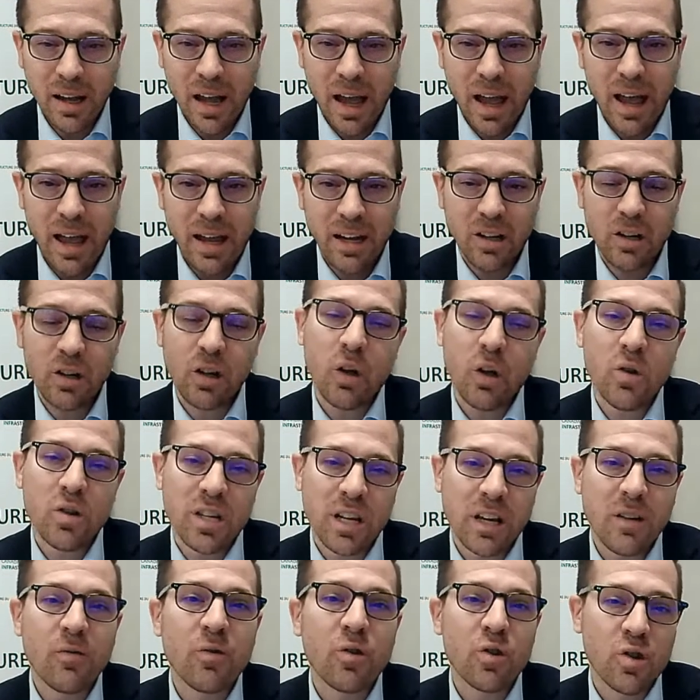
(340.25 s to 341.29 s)
and closing
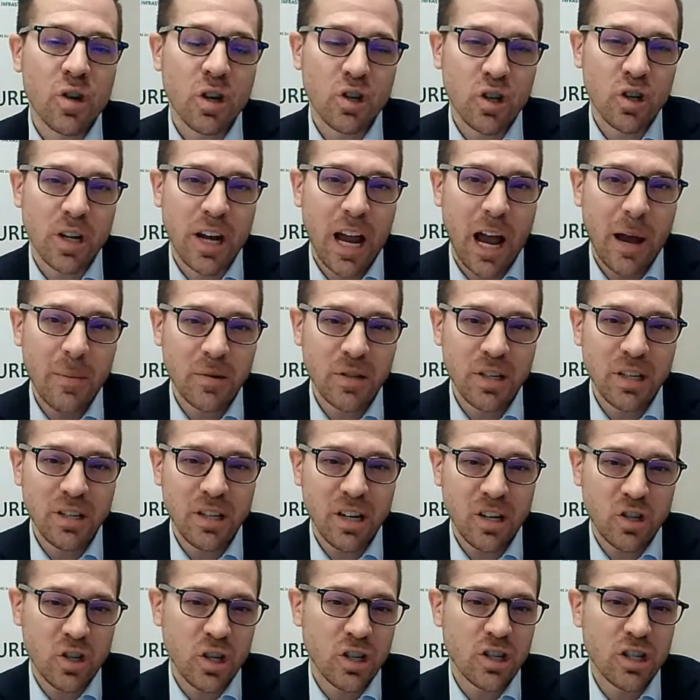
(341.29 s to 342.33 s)
infrastructure gaps in
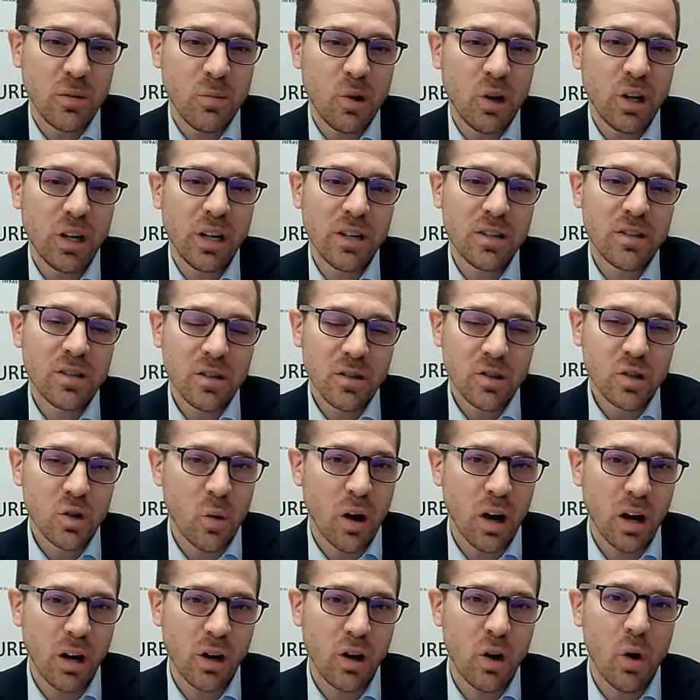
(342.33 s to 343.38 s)
indigenous communities. So
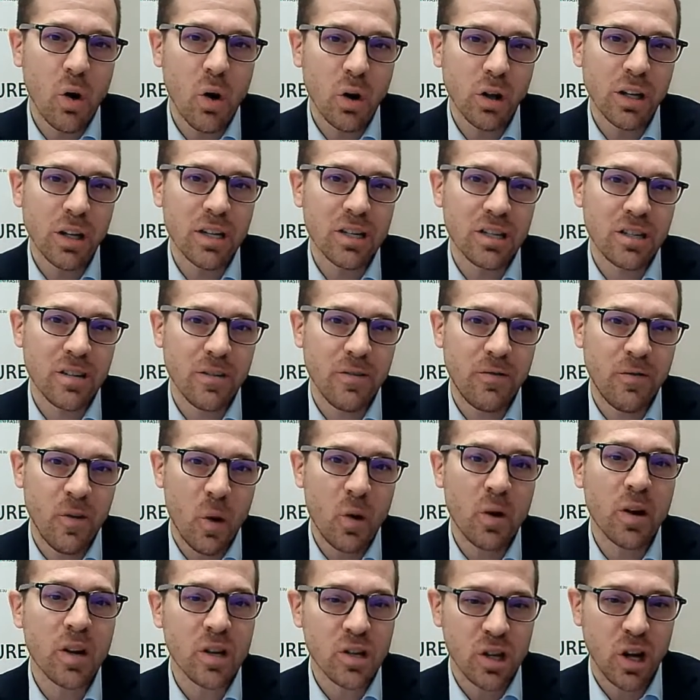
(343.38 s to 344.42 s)
our goal is to
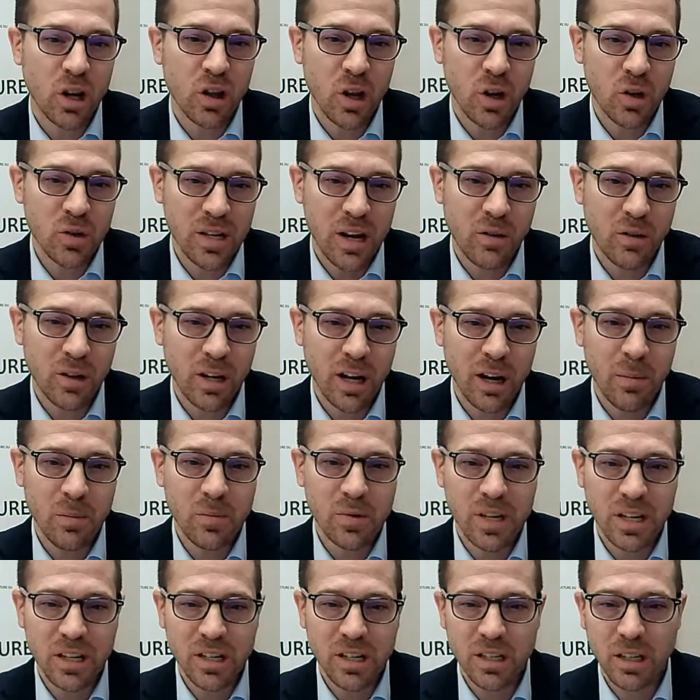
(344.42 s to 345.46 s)
focus on those outcomes
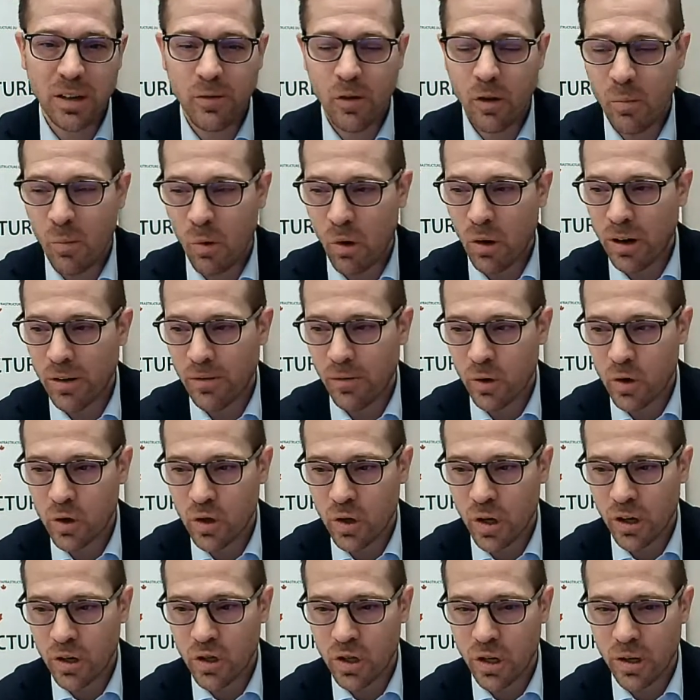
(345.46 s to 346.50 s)
and deliver more
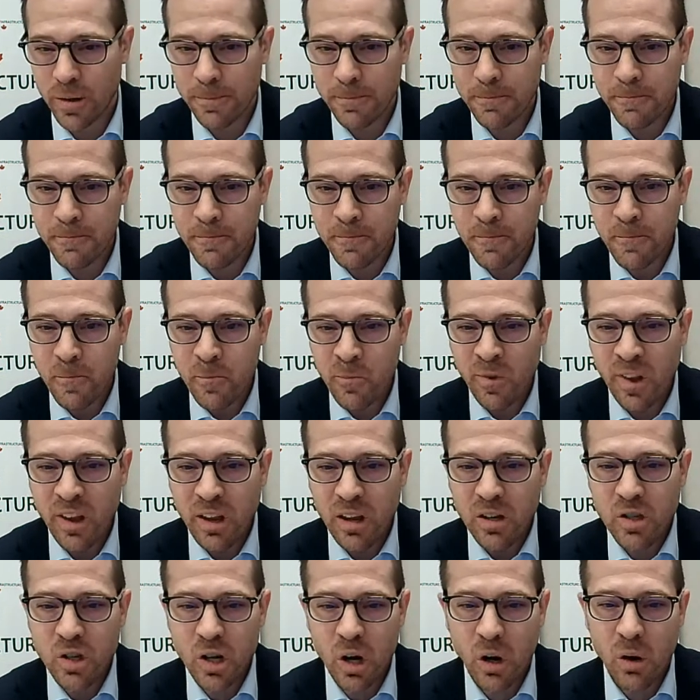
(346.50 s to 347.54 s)
infrastructure.
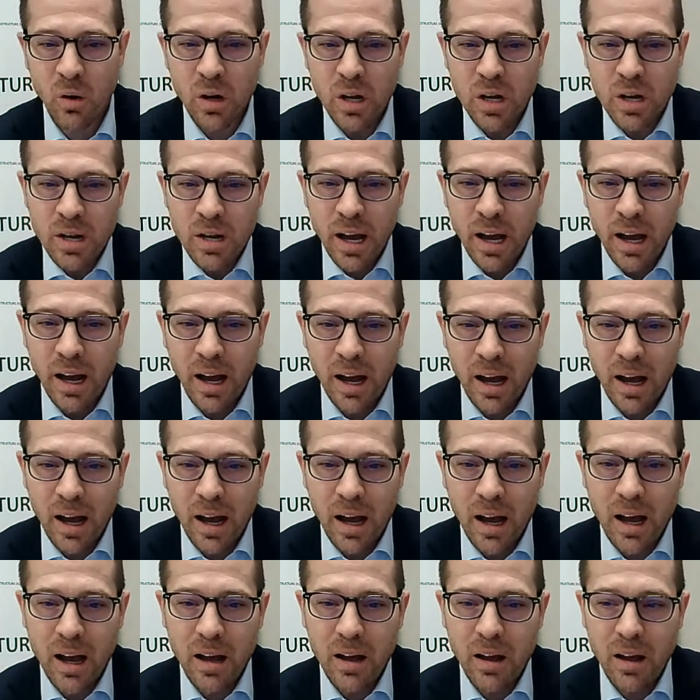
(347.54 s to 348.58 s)
So
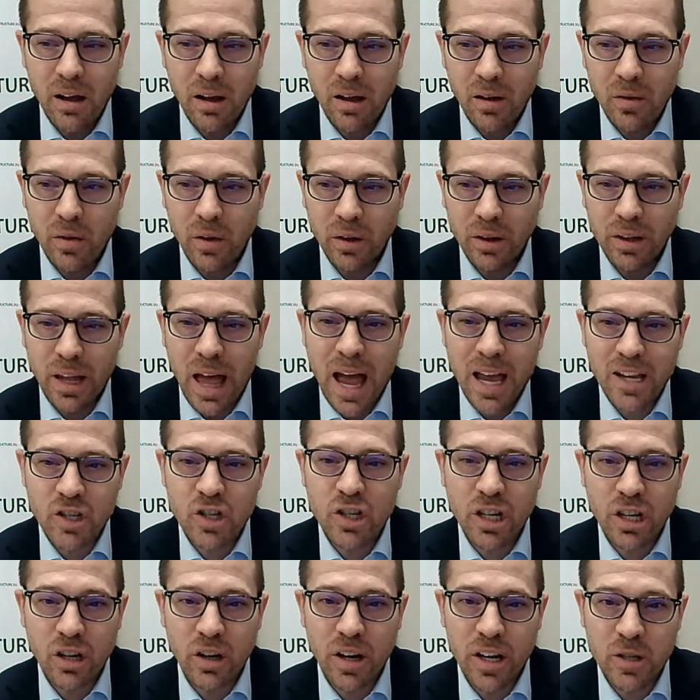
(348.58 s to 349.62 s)
uh, the last
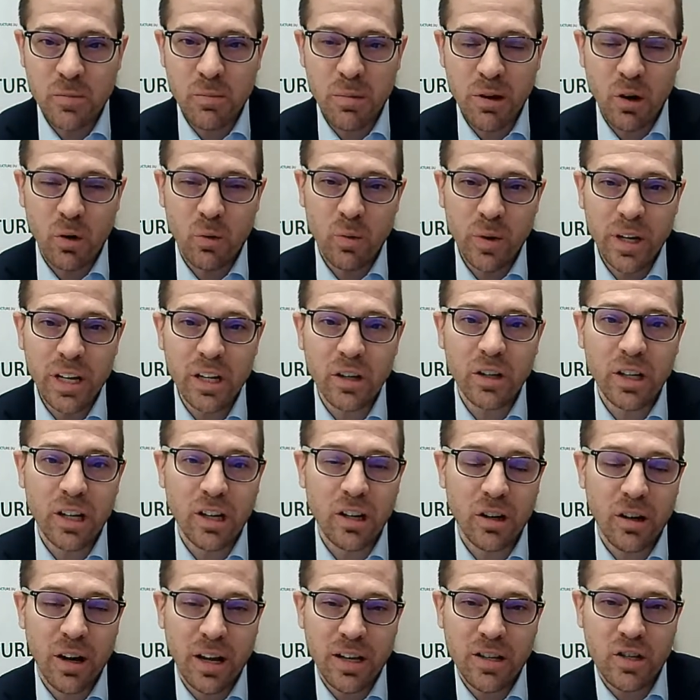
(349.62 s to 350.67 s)
year has been a real
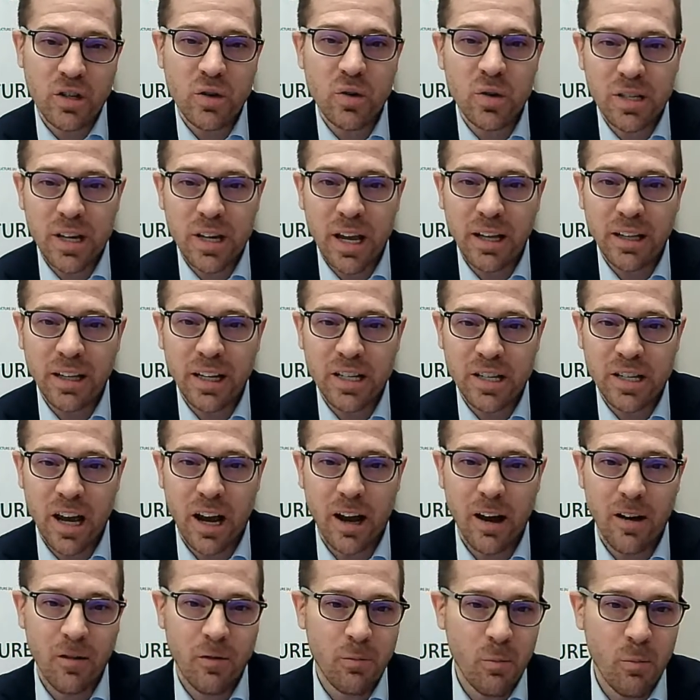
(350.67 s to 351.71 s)
year, as you say, Lisa,
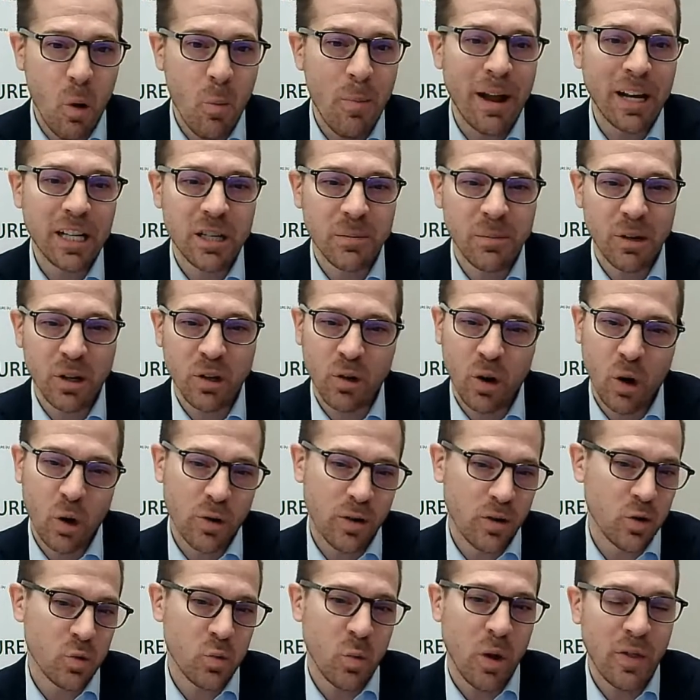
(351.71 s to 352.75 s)
of momentum and growth.
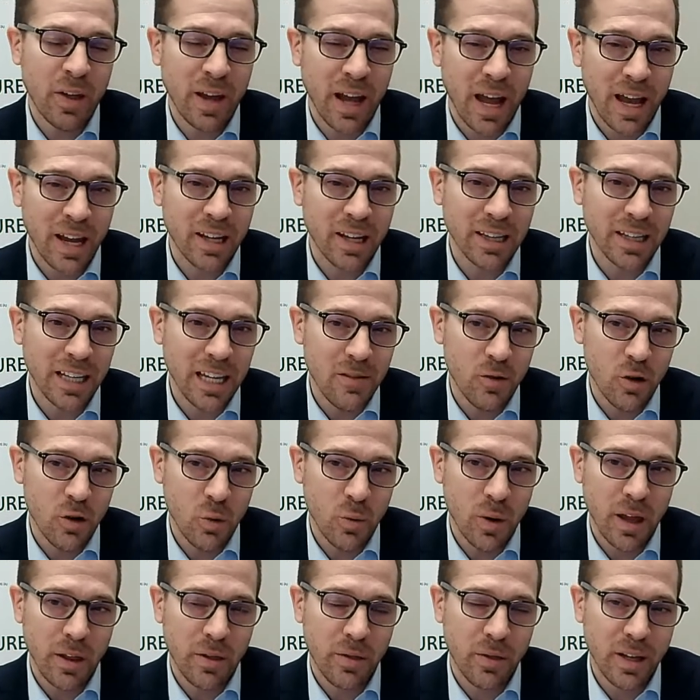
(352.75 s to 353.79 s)
There's one thing I could leave you
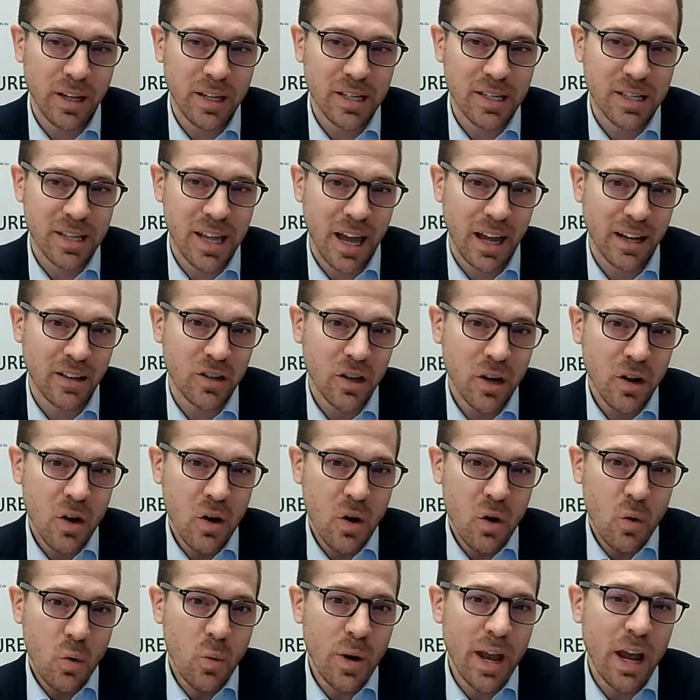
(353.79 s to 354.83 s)
with is that
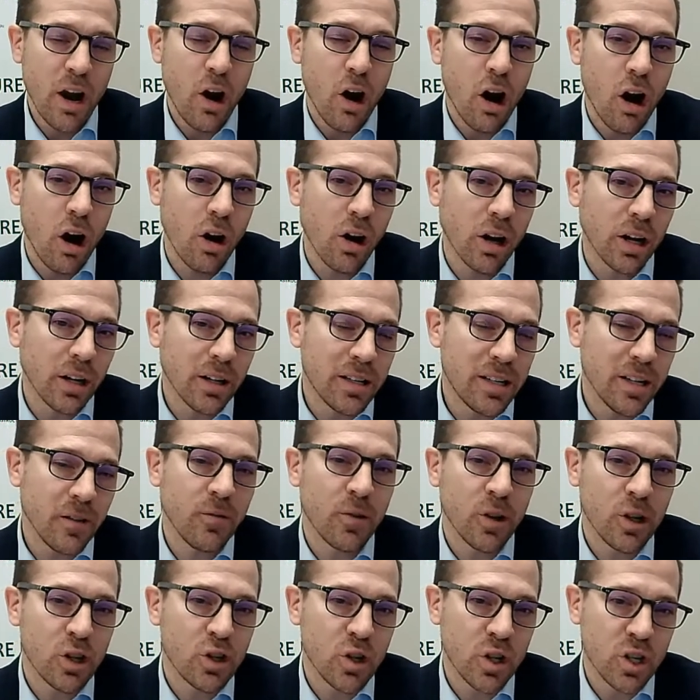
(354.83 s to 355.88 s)
we are on a
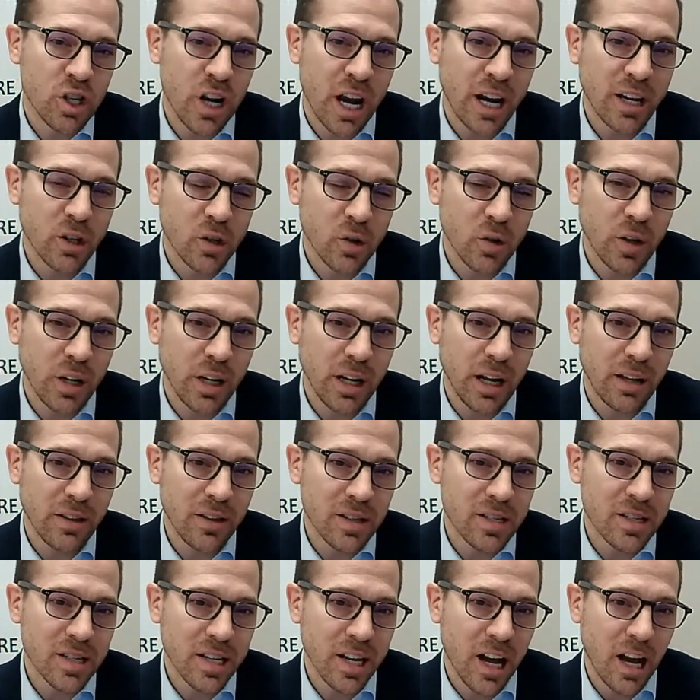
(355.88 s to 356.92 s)
different trajectory at the
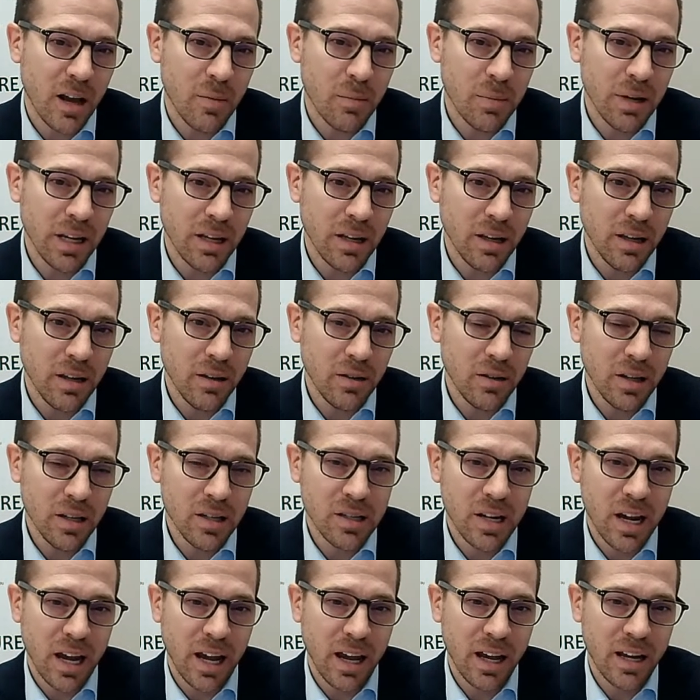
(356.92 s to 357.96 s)
CIB these
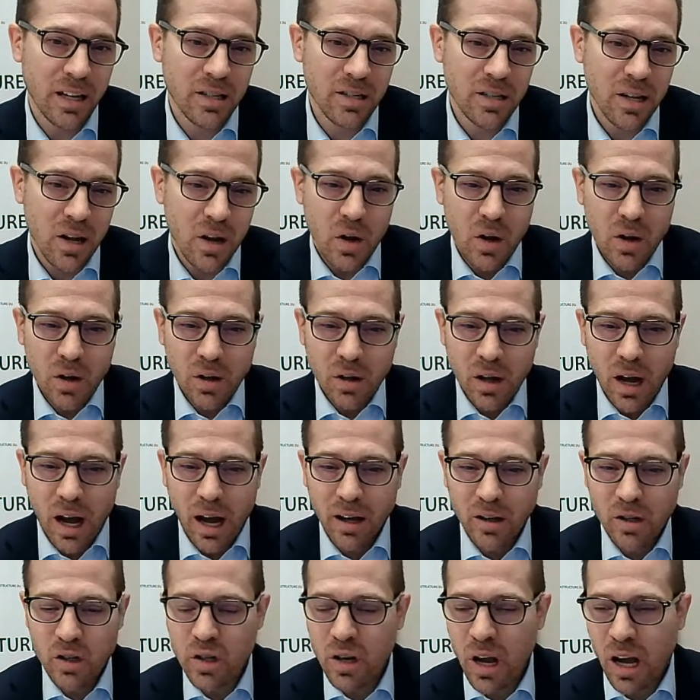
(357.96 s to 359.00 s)
days.
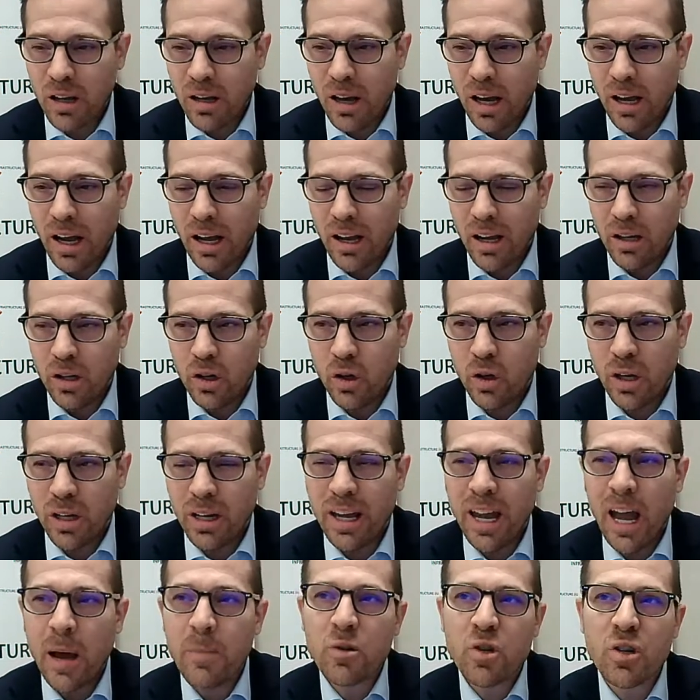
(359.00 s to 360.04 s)
Uh, uh, uh, you can
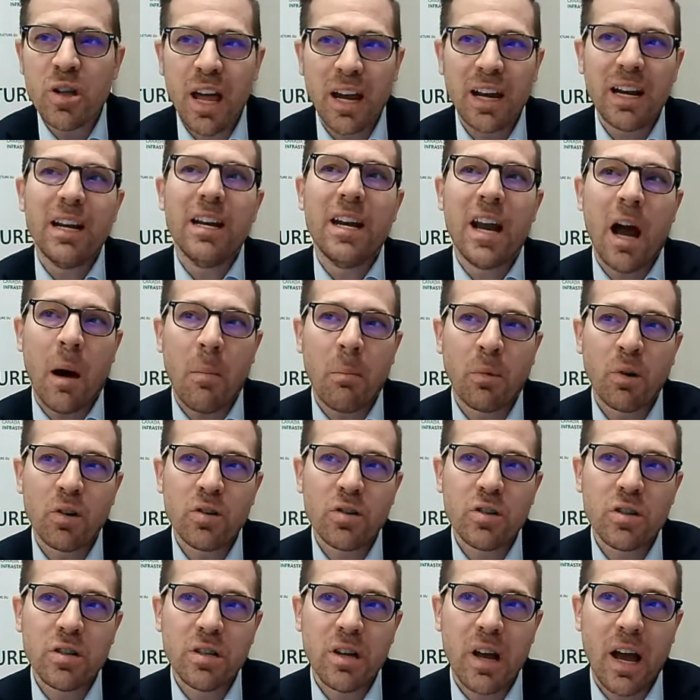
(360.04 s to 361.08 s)
capture that in
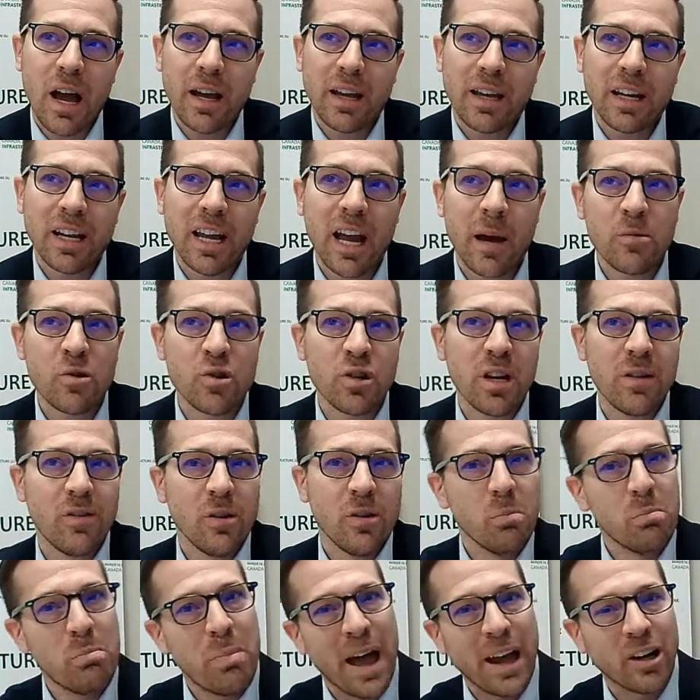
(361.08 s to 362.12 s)
numbers. I can capture it
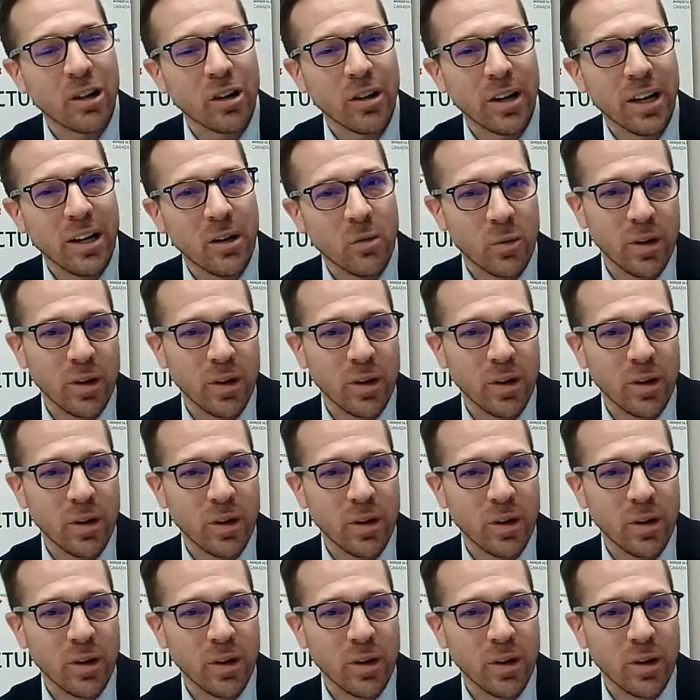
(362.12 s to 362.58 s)
even better in